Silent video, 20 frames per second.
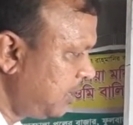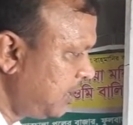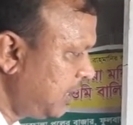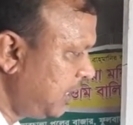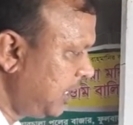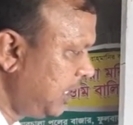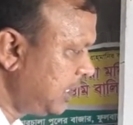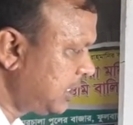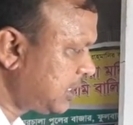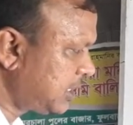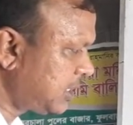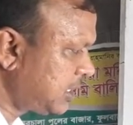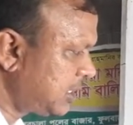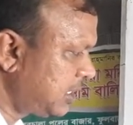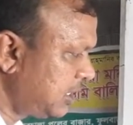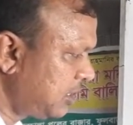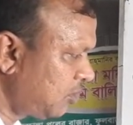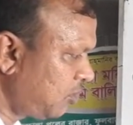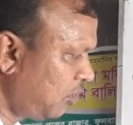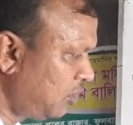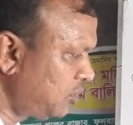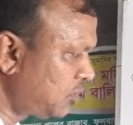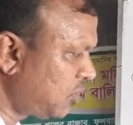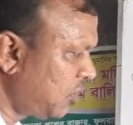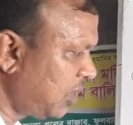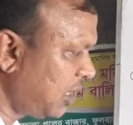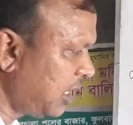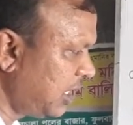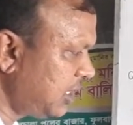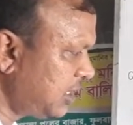is
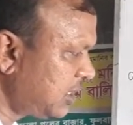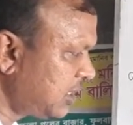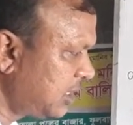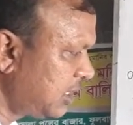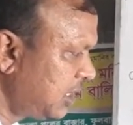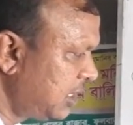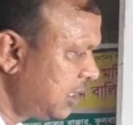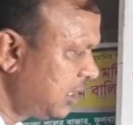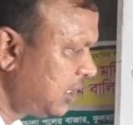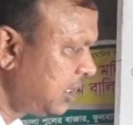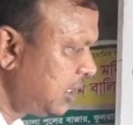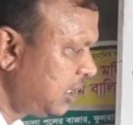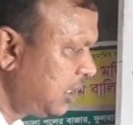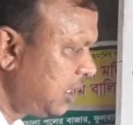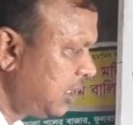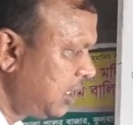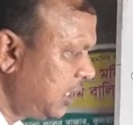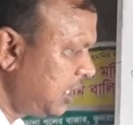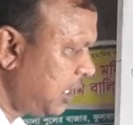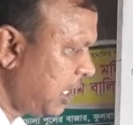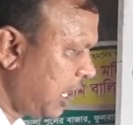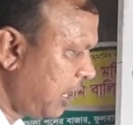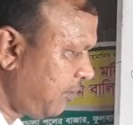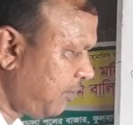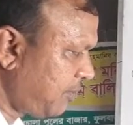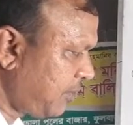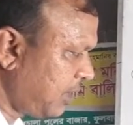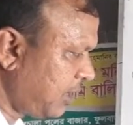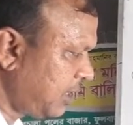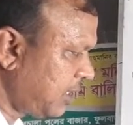consonant
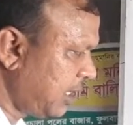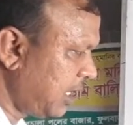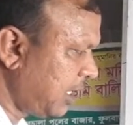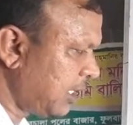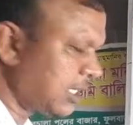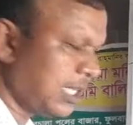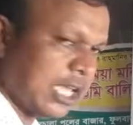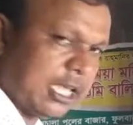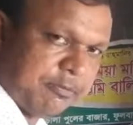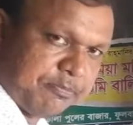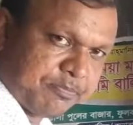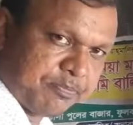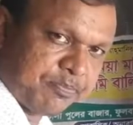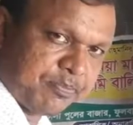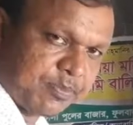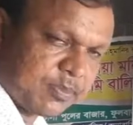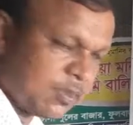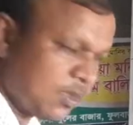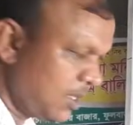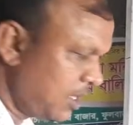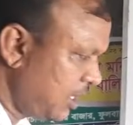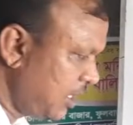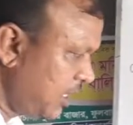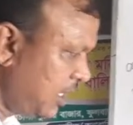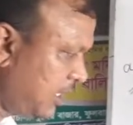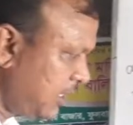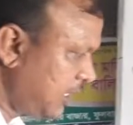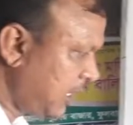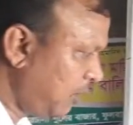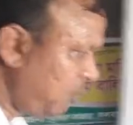after the gate,
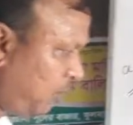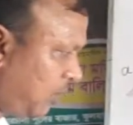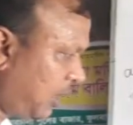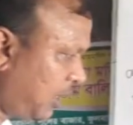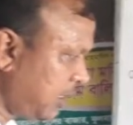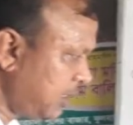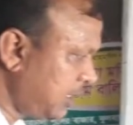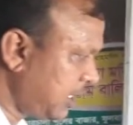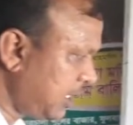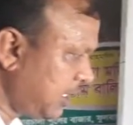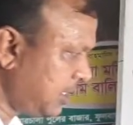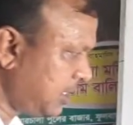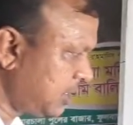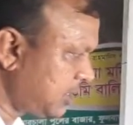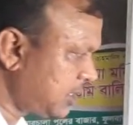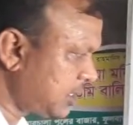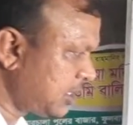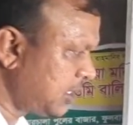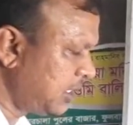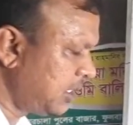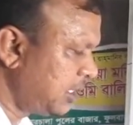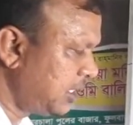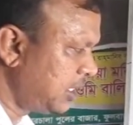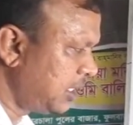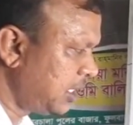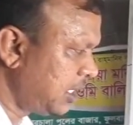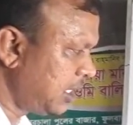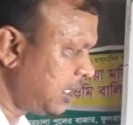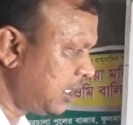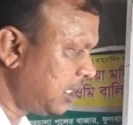the word that is
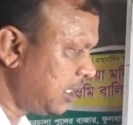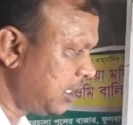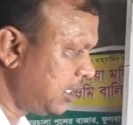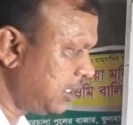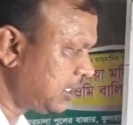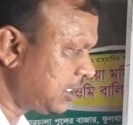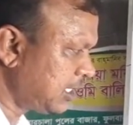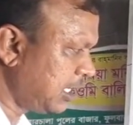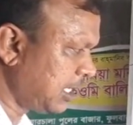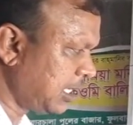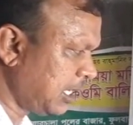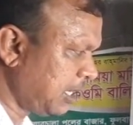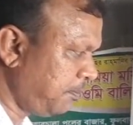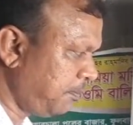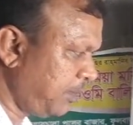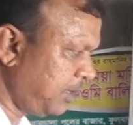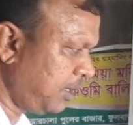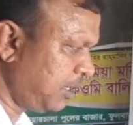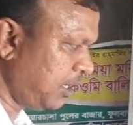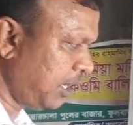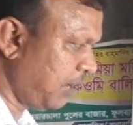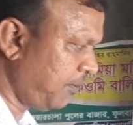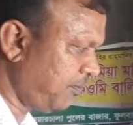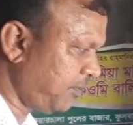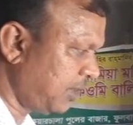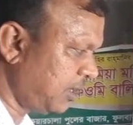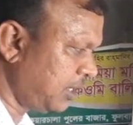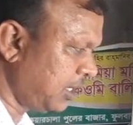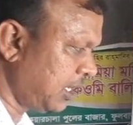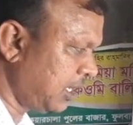set up after
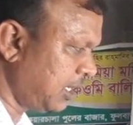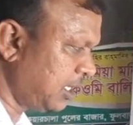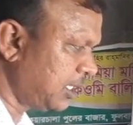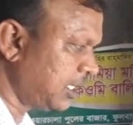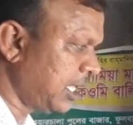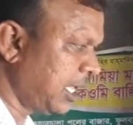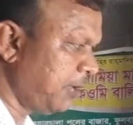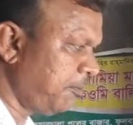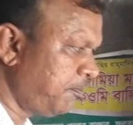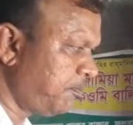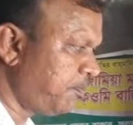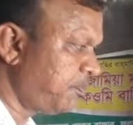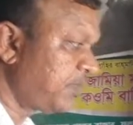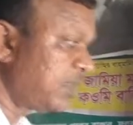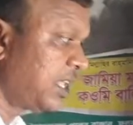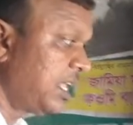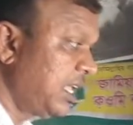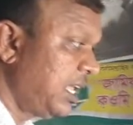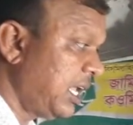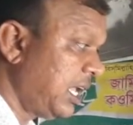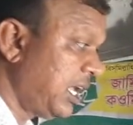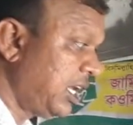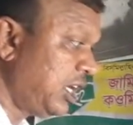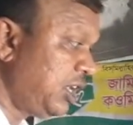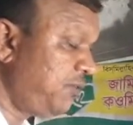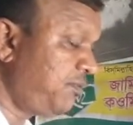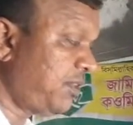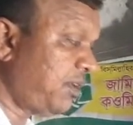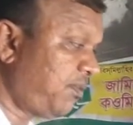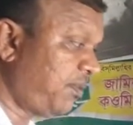the gate, and
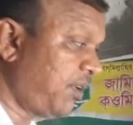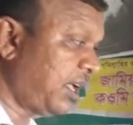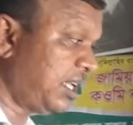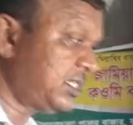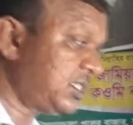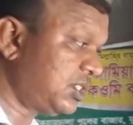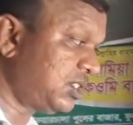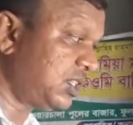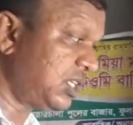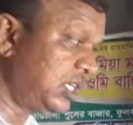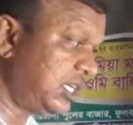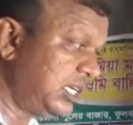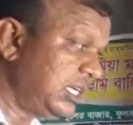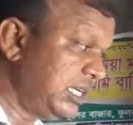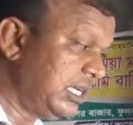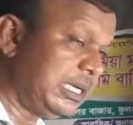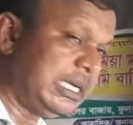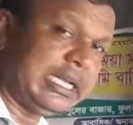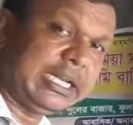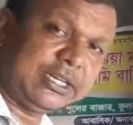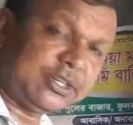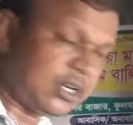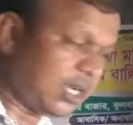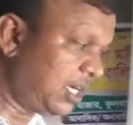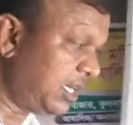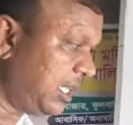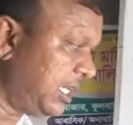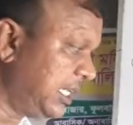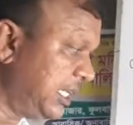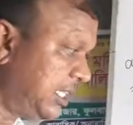if the first letter
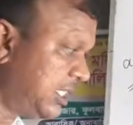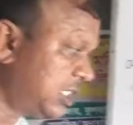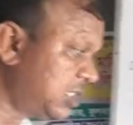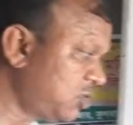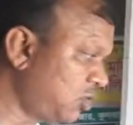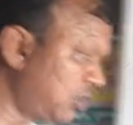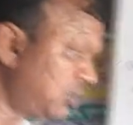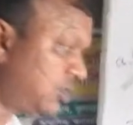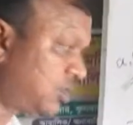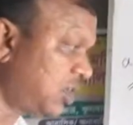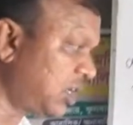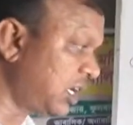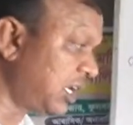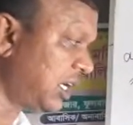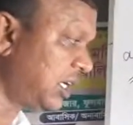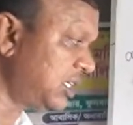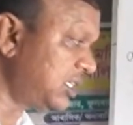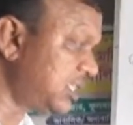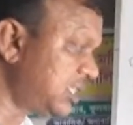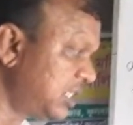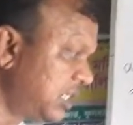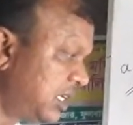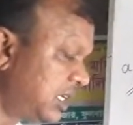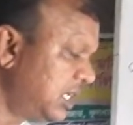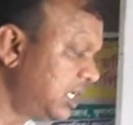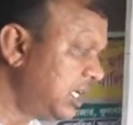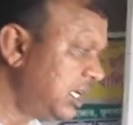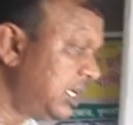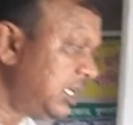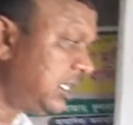is consonant,
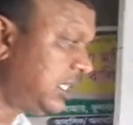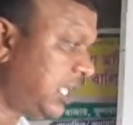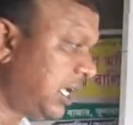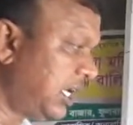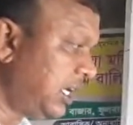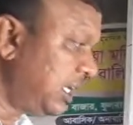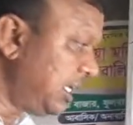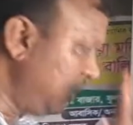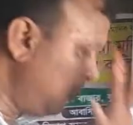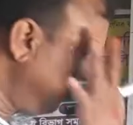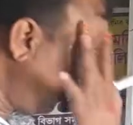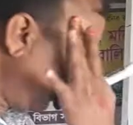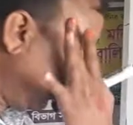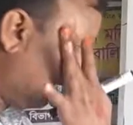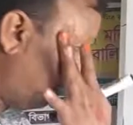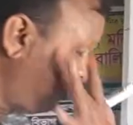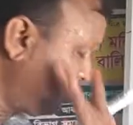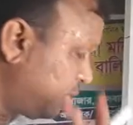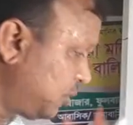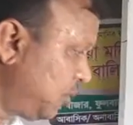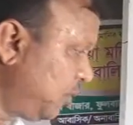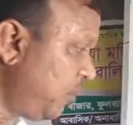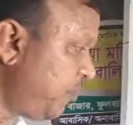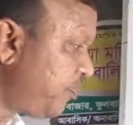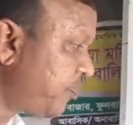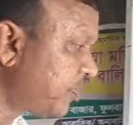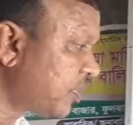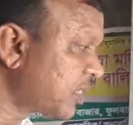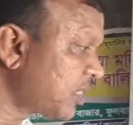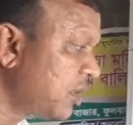then you have to
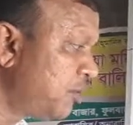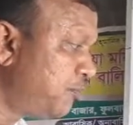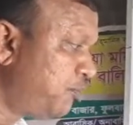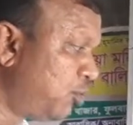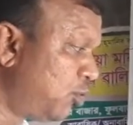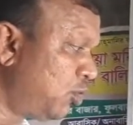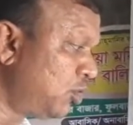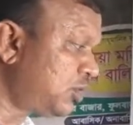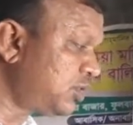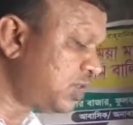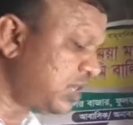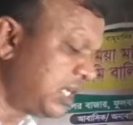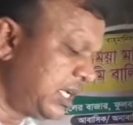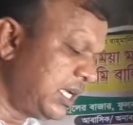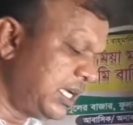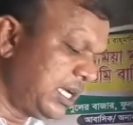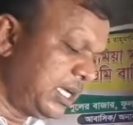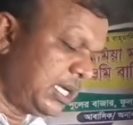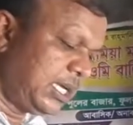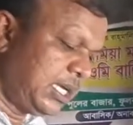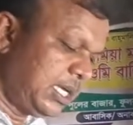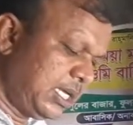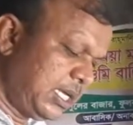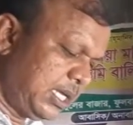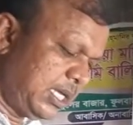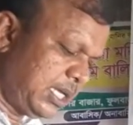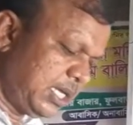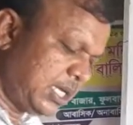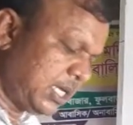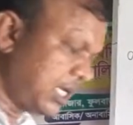put
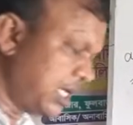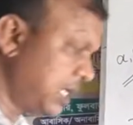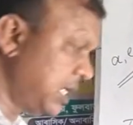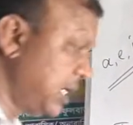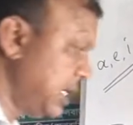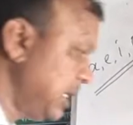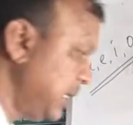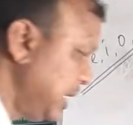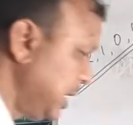A